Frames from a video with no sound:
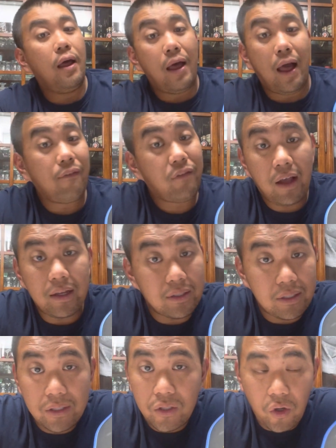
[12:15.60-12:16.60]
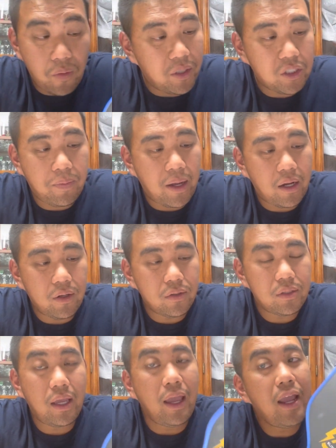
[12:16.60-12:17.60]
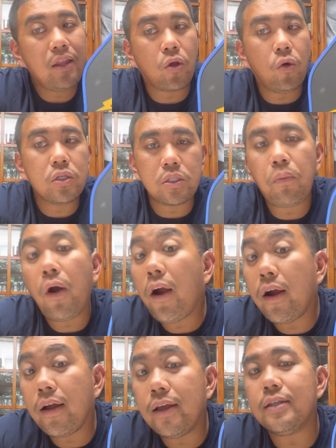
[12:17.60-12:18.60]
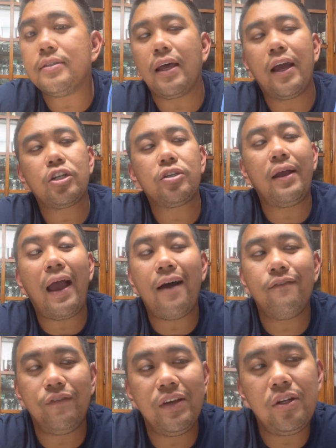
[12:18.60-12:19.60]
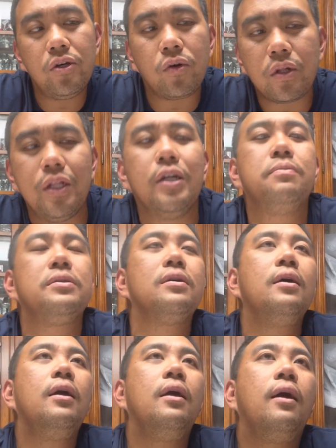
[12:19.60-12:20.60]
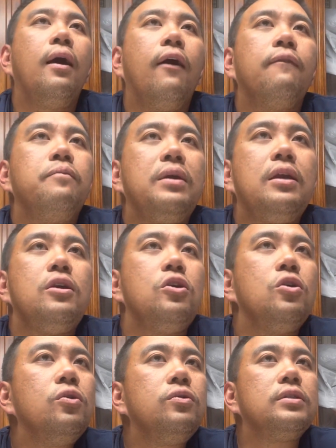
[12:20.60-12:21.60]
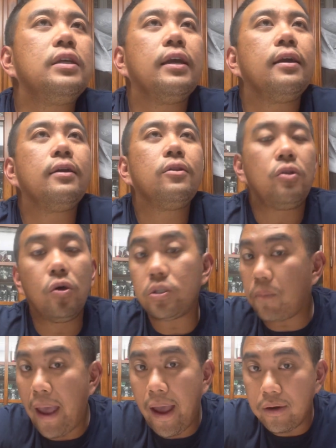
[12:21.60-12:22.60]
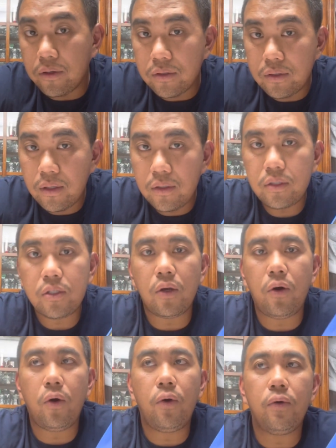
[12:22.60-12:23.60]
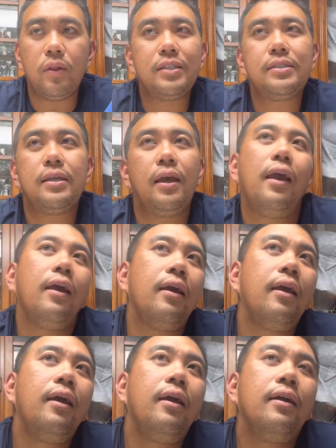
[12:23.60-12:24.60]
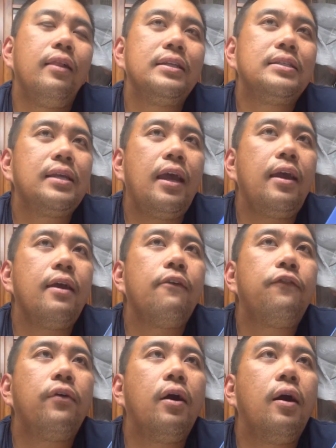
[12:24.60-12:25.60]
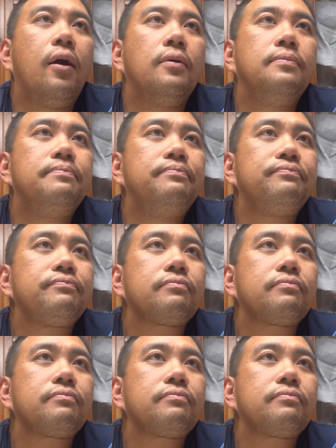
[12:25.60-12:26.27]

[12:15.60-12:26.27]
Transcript: I've gotten so much paddles. And the coolest part is I actually have video clips of me using those paddles. So let's say if one